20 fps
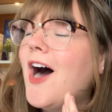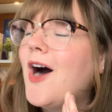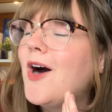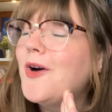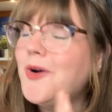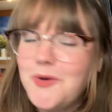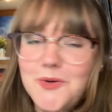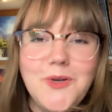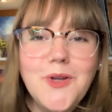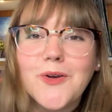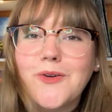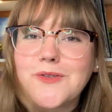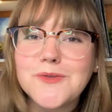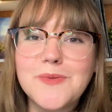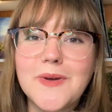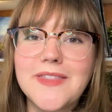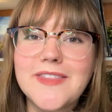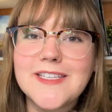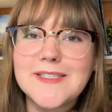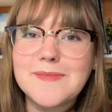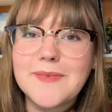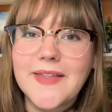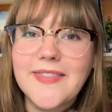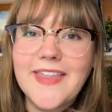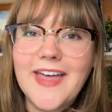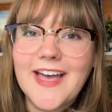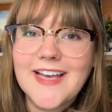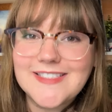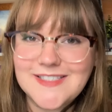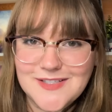Who knows what this
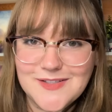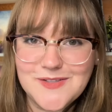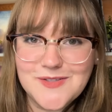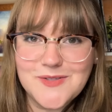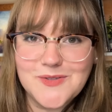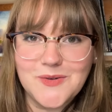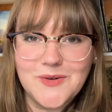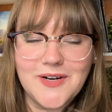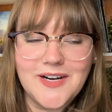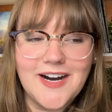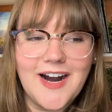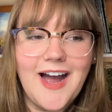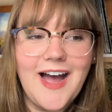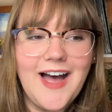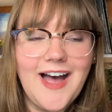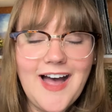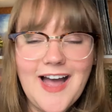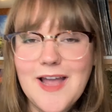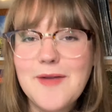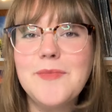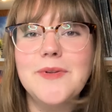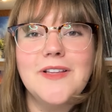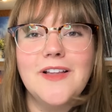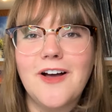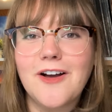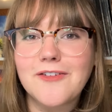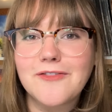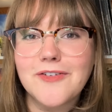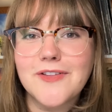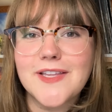month has in store? I'm
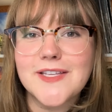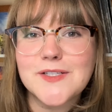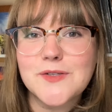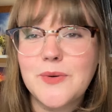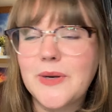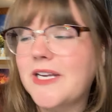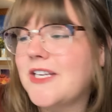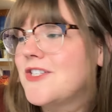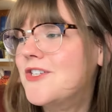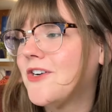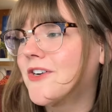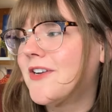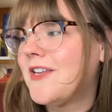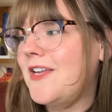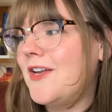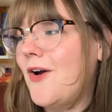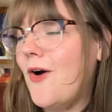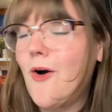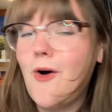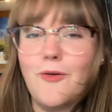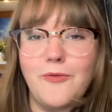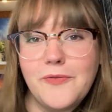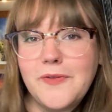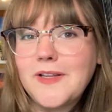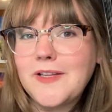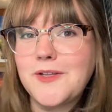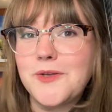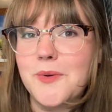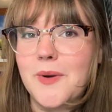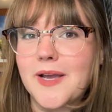along for this quick journey.
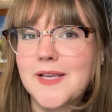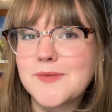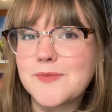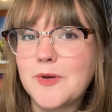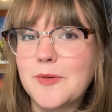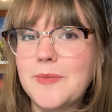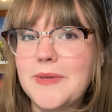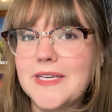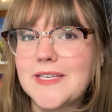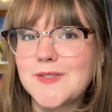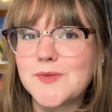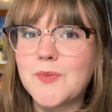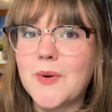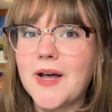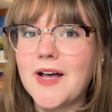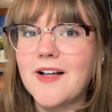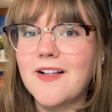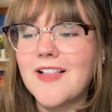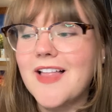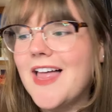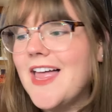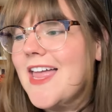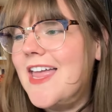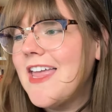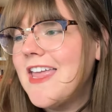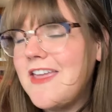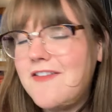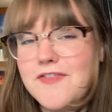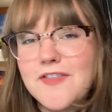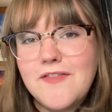Hopefully you guys will be as well.
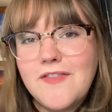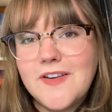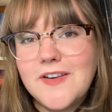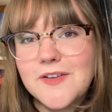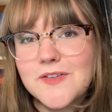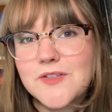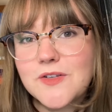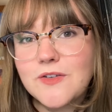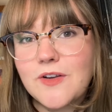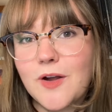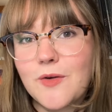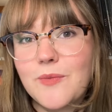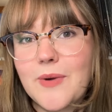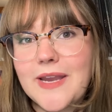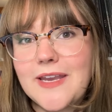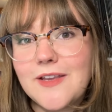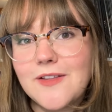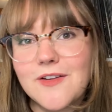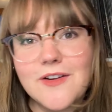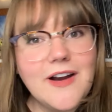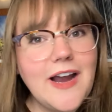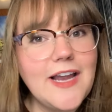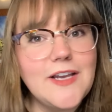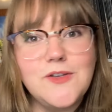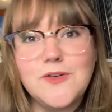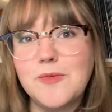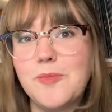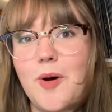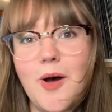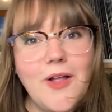If the videos are not regular, I
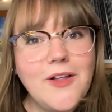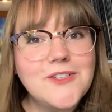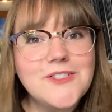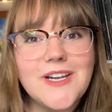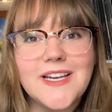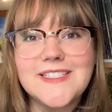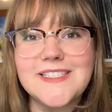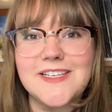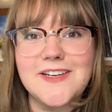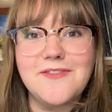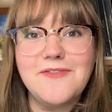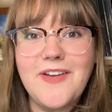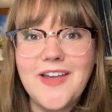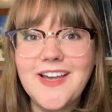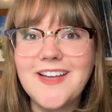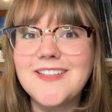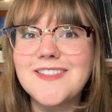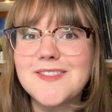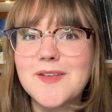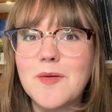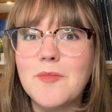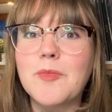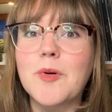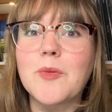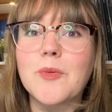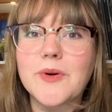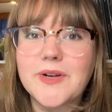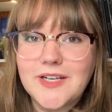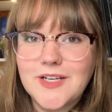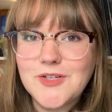do apologize in advance, but
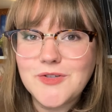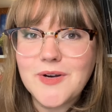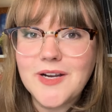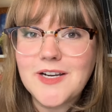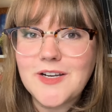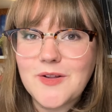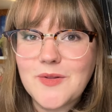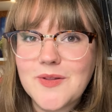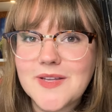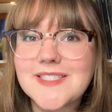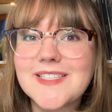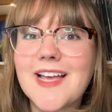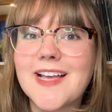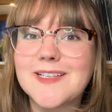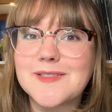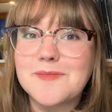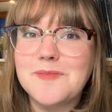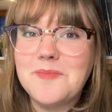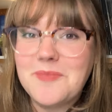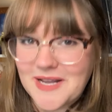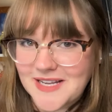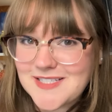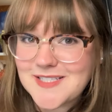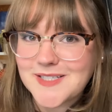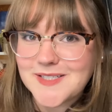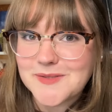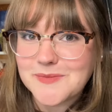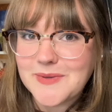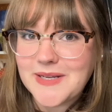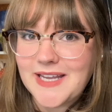we're going to try to do this as best
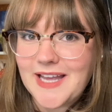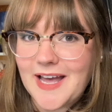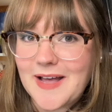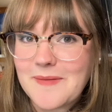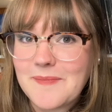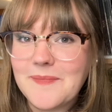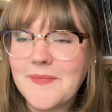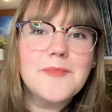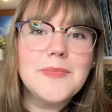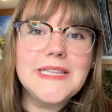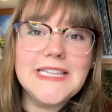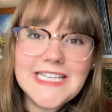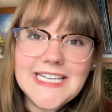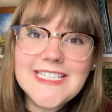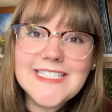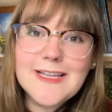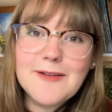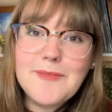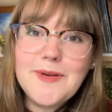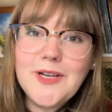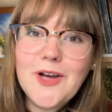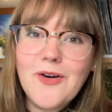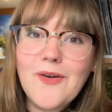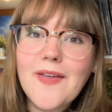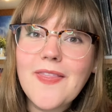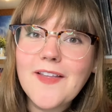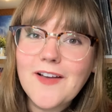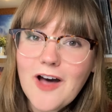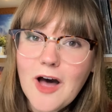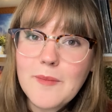as we can. Please let me know
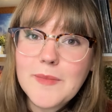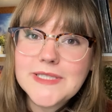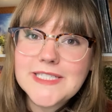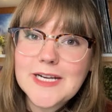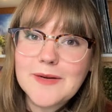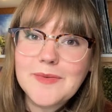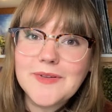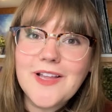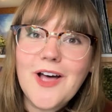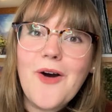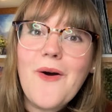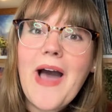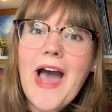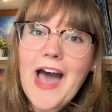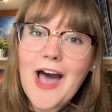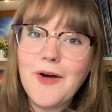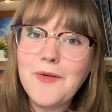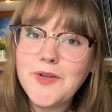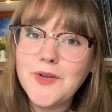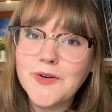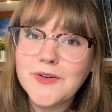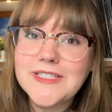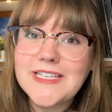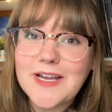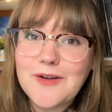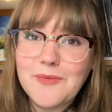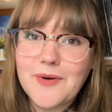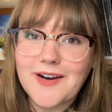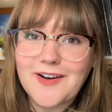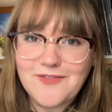in the comments down below how your
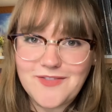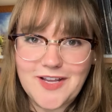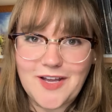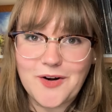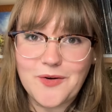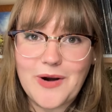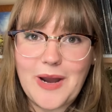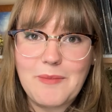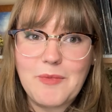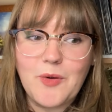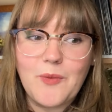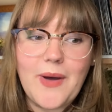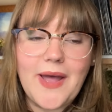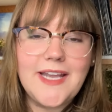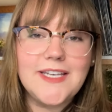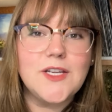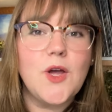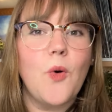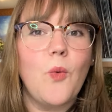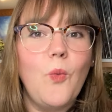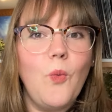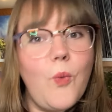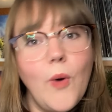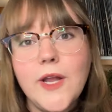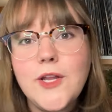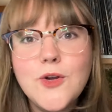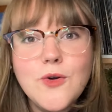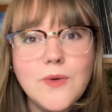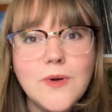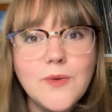day 1 of NaNoWriMo went,
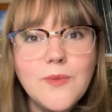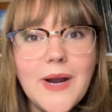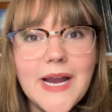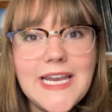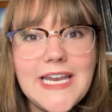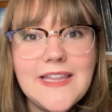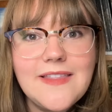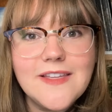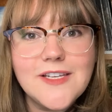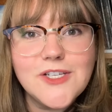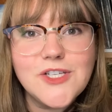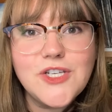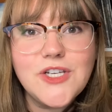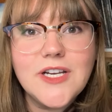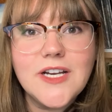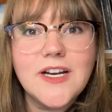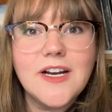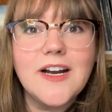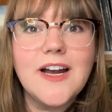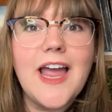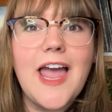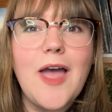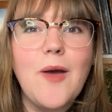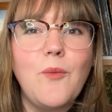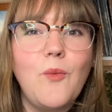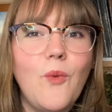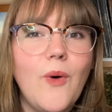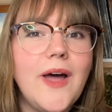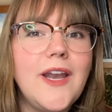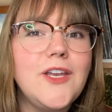what you were writing this year,
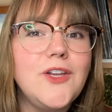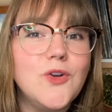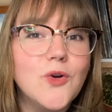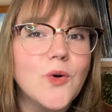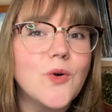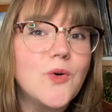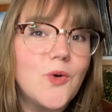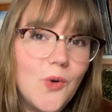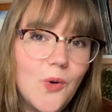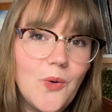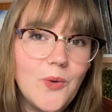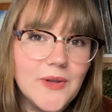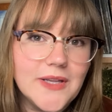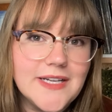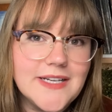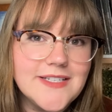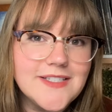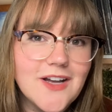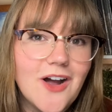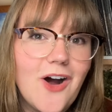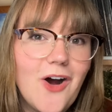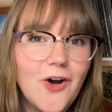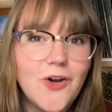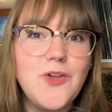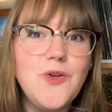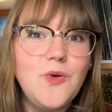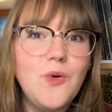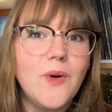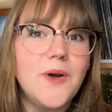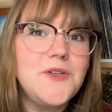and what your goal is. Are
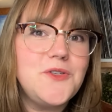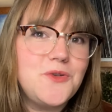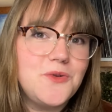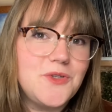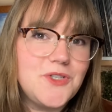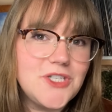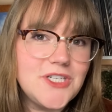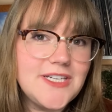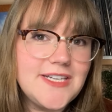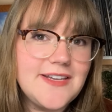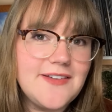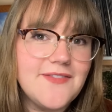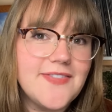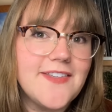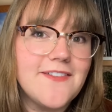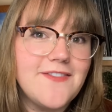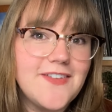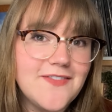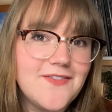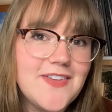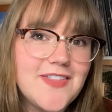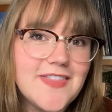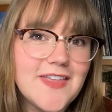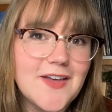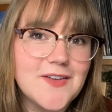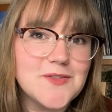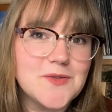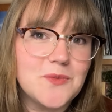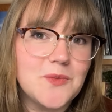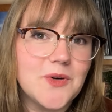you going to achieve the
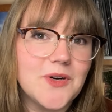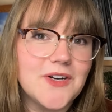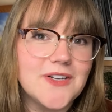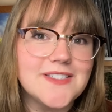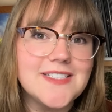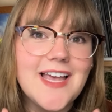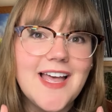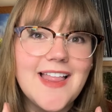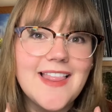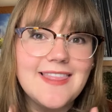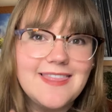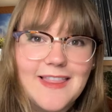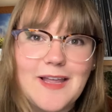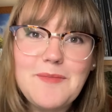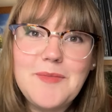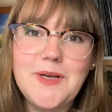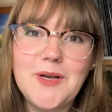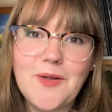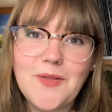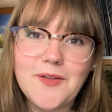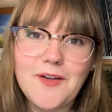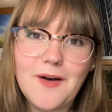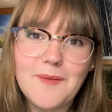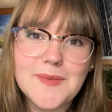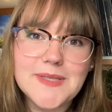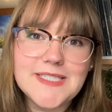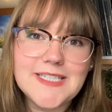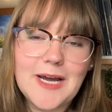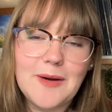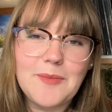50,000 words? Let me know in the
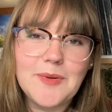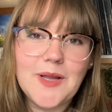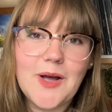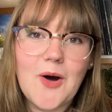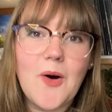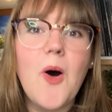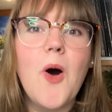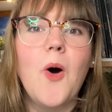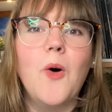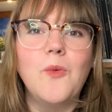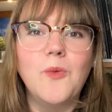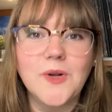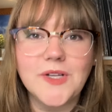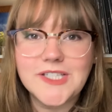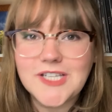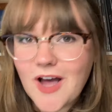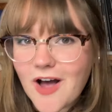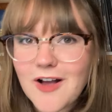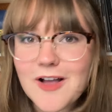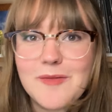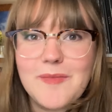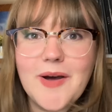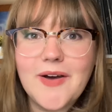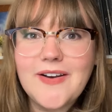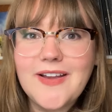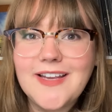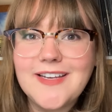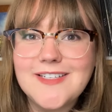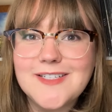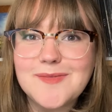comments down below. We'll talk about
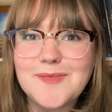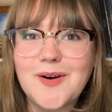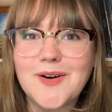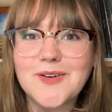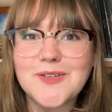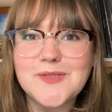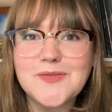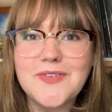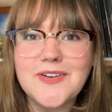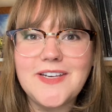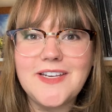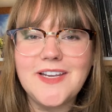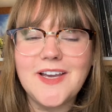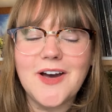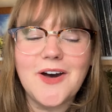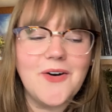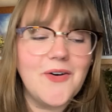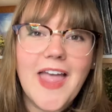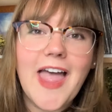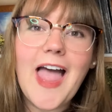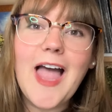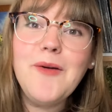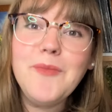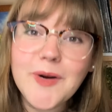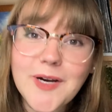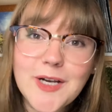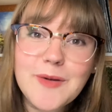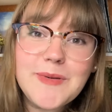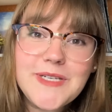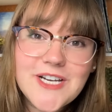it in tomorrow's video. And
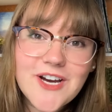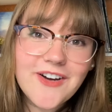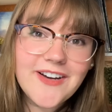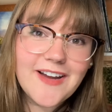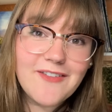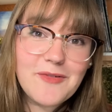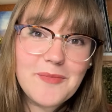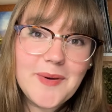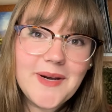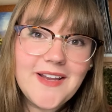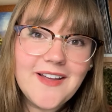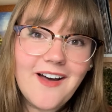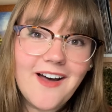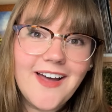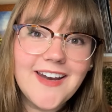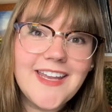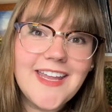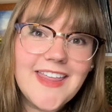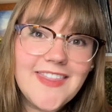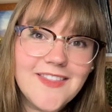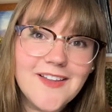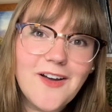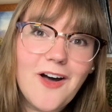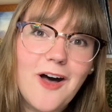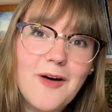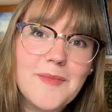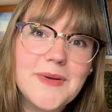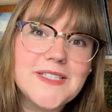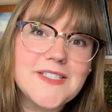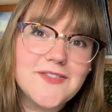we're going to be cheering everybody on in the
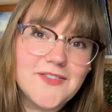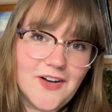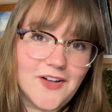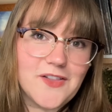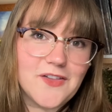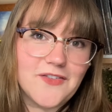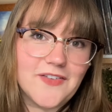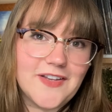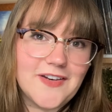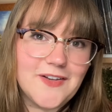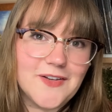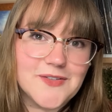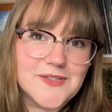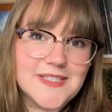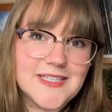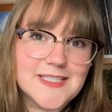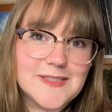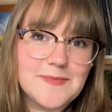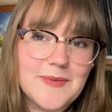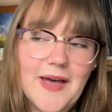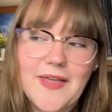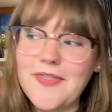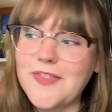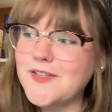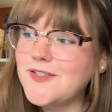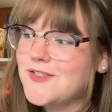comments of all the videos this month.